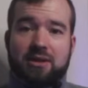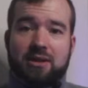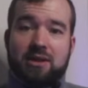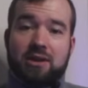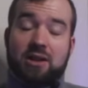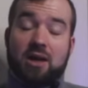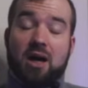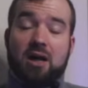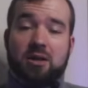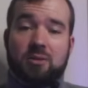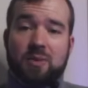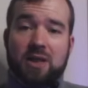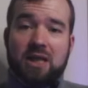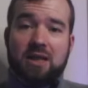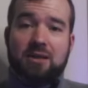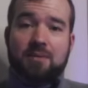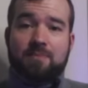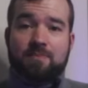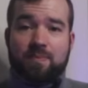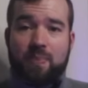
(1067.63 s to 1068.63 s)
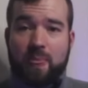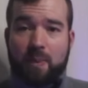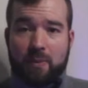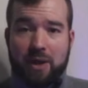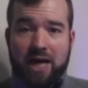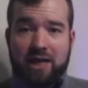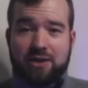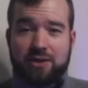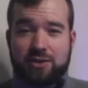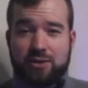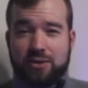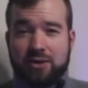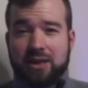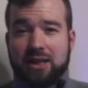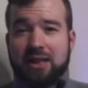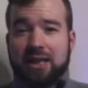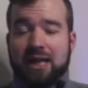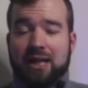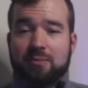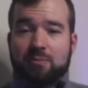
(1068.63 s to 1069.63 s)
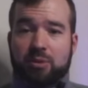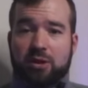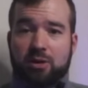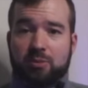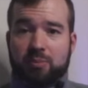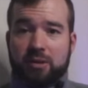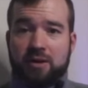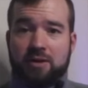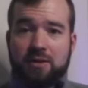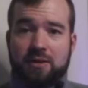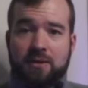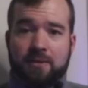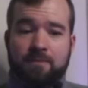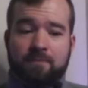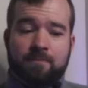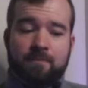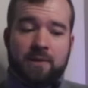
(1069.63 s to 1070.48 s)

autonomy, mastery, and purpose.